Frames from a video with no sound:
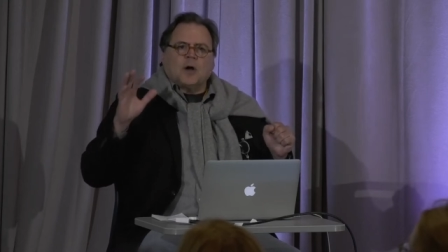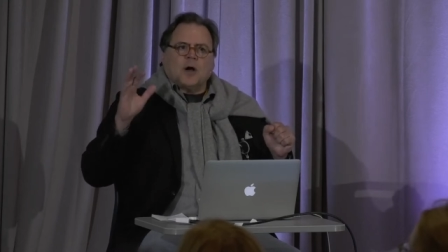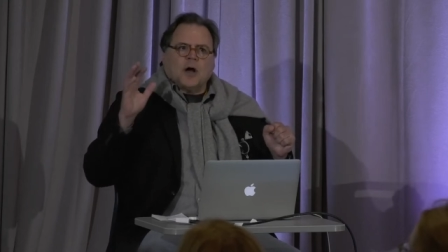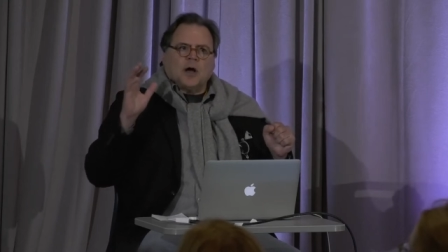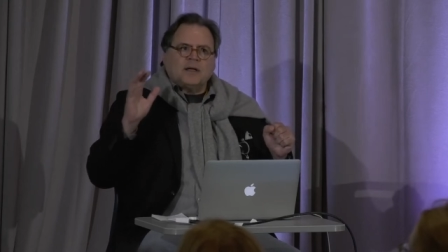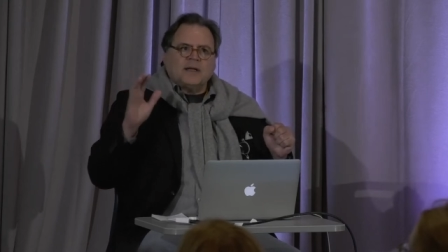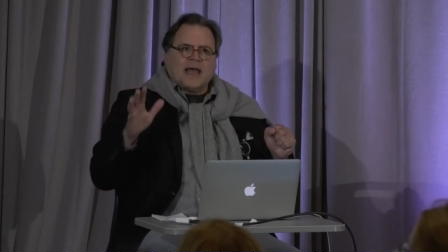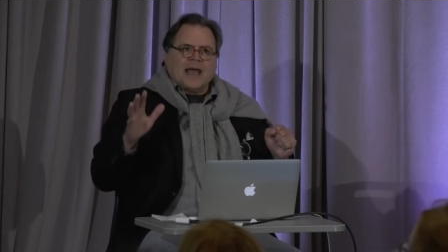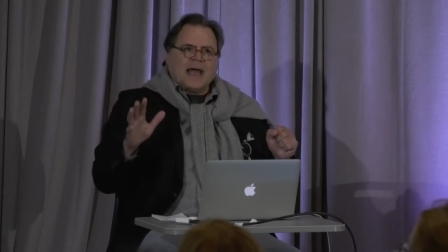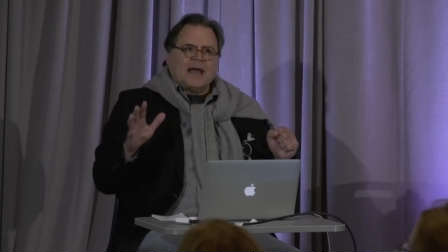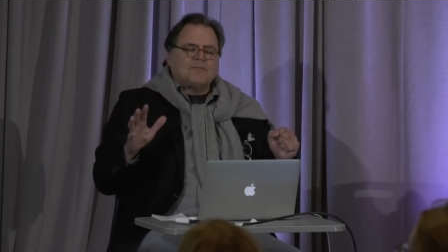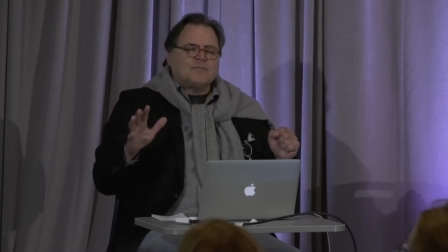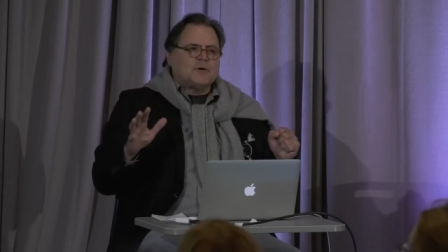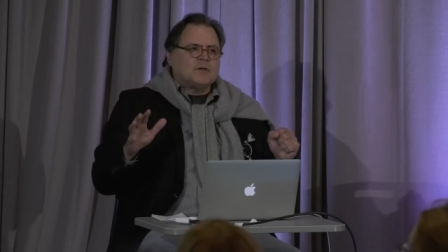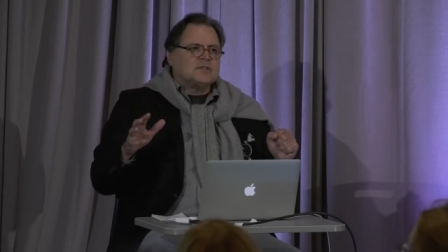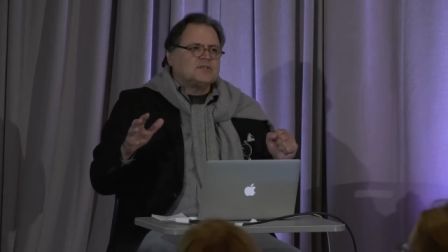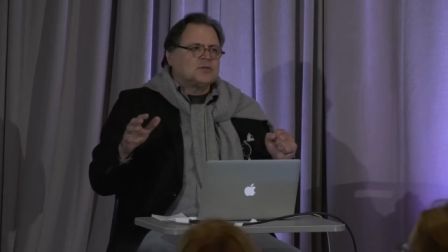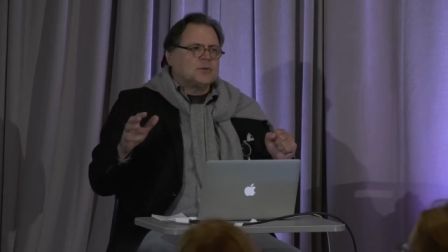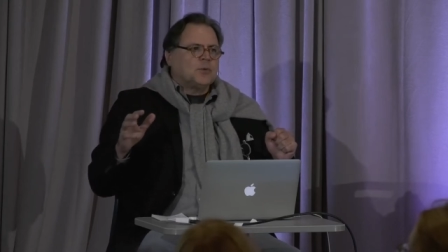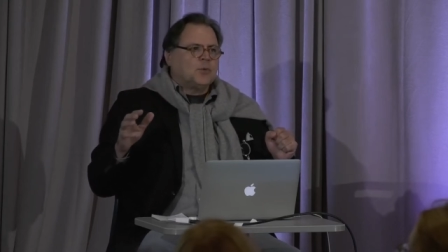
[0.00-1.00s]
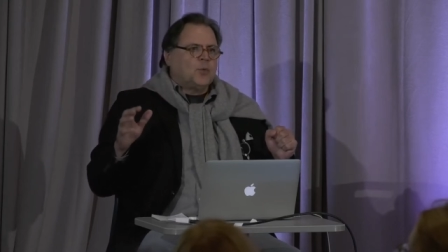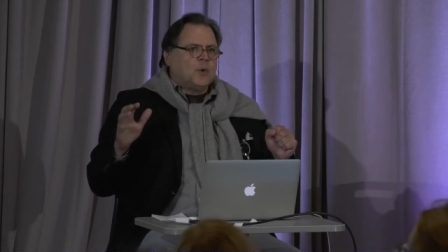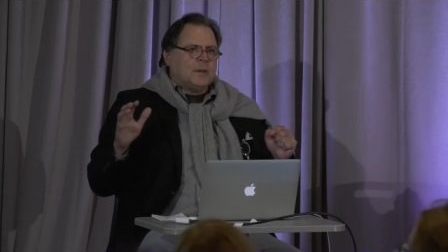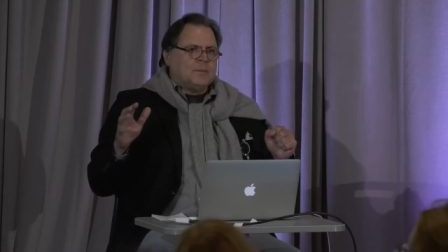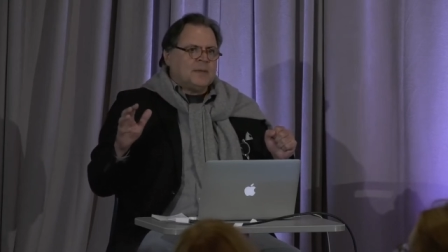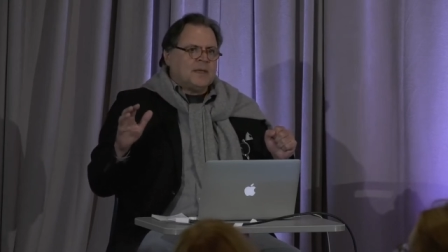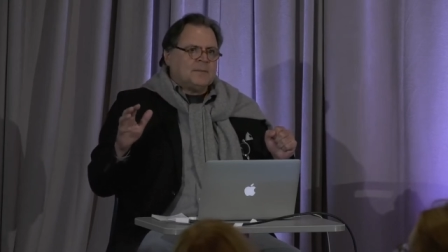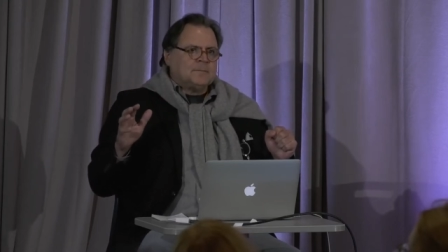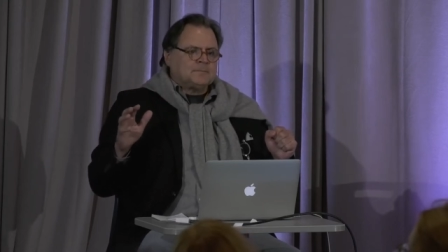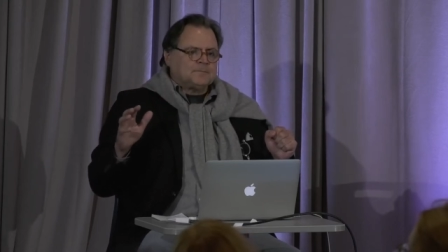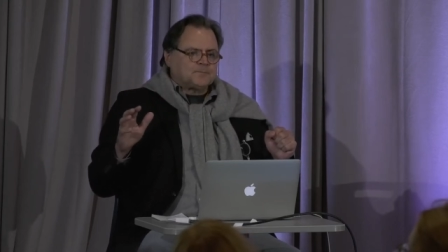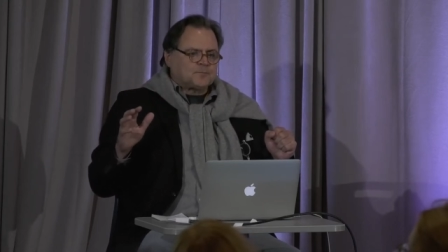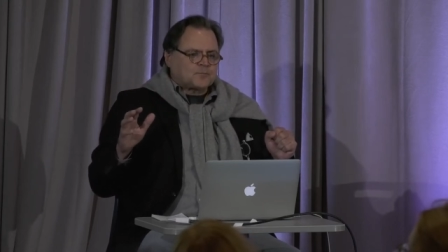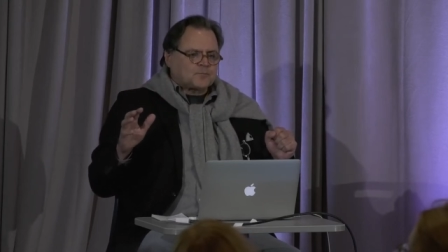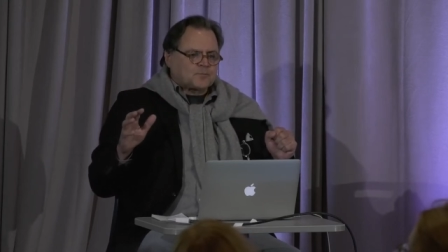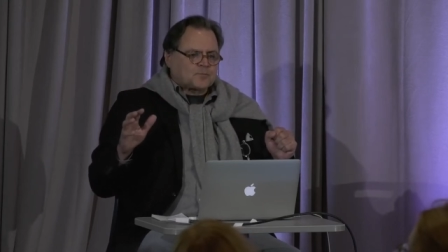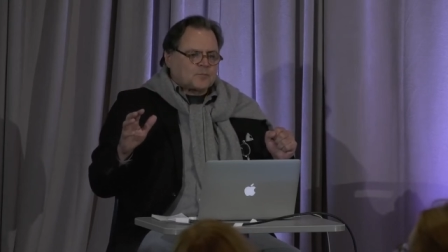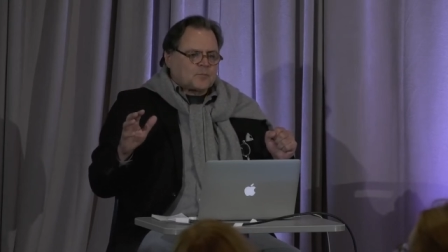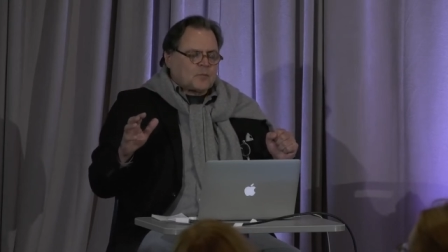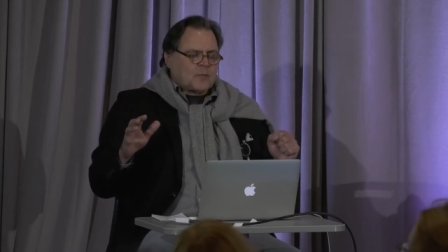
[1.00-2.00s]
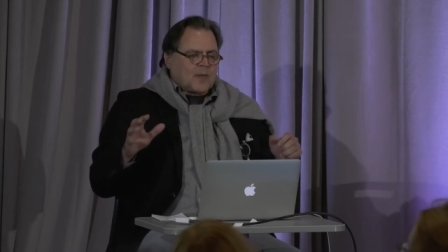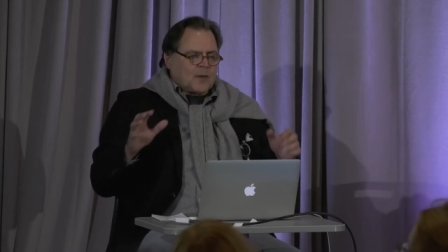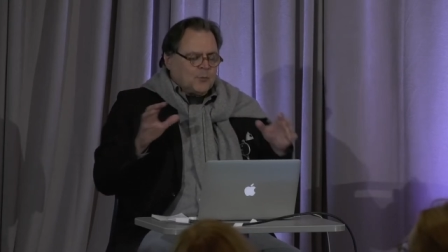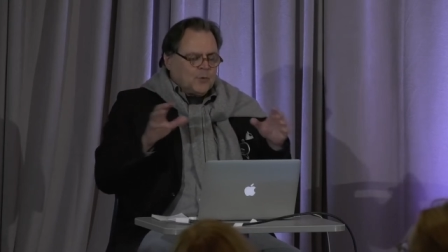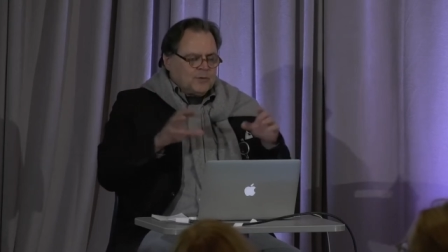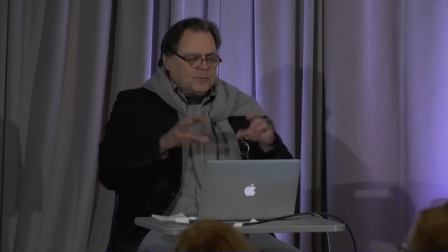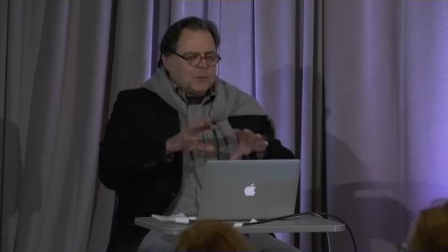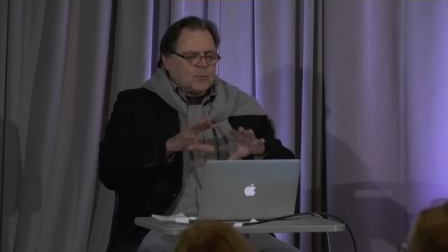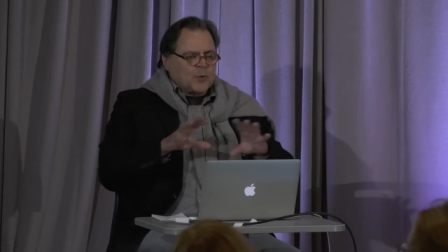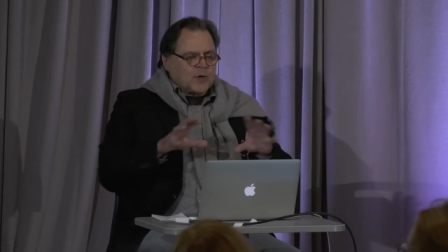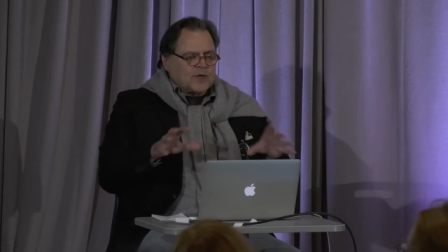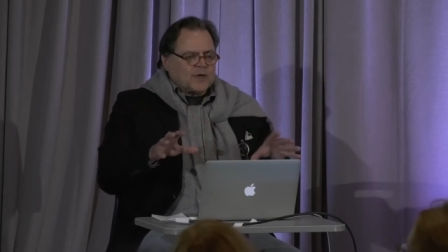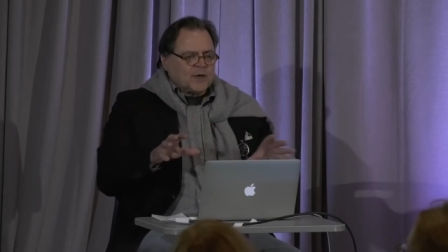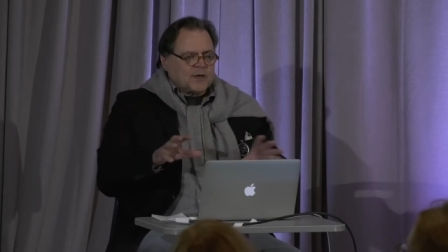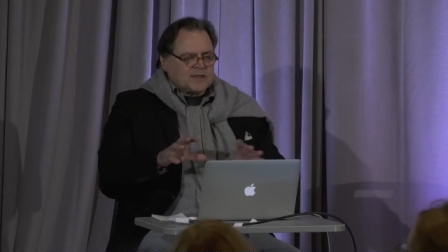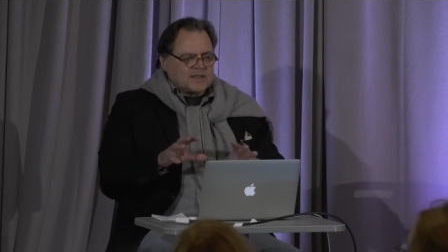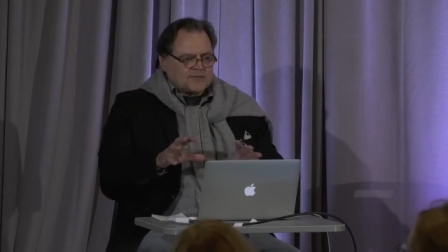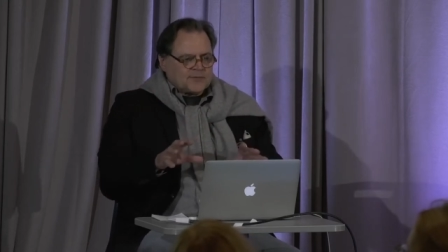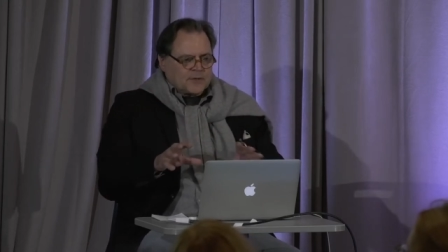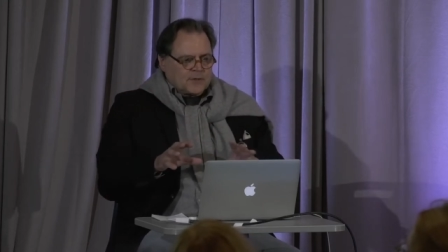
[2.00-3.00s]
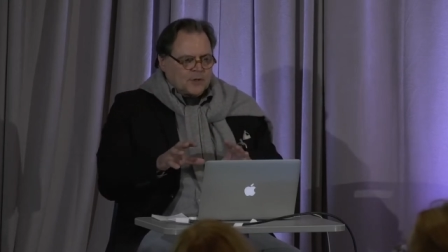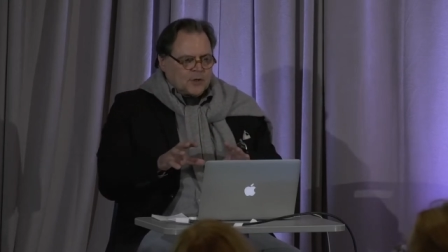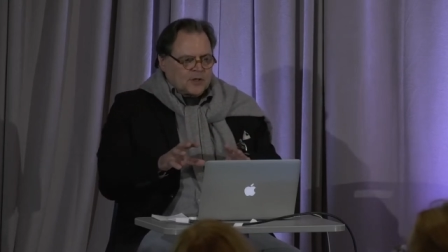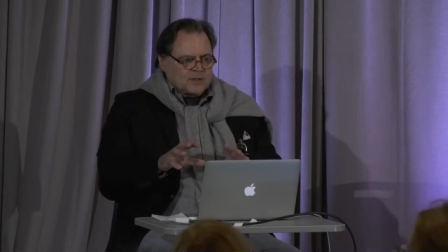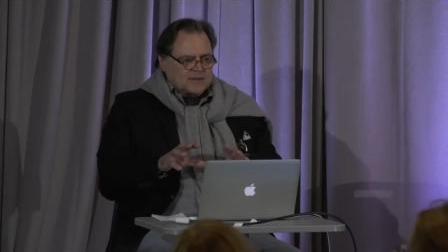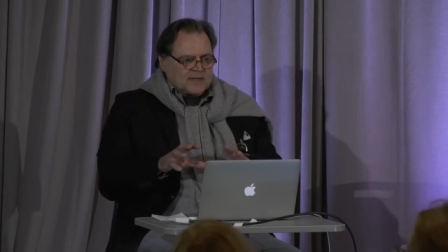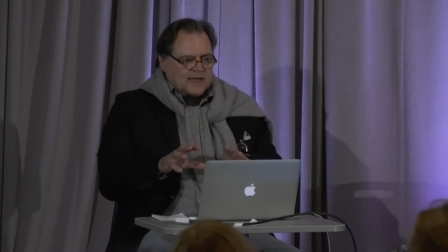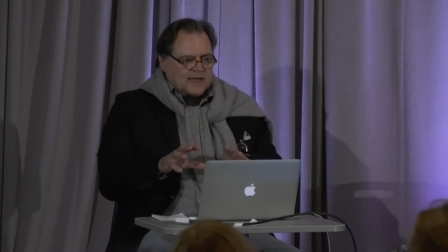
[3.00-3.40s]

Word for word: On average, women. We've been working on this for a long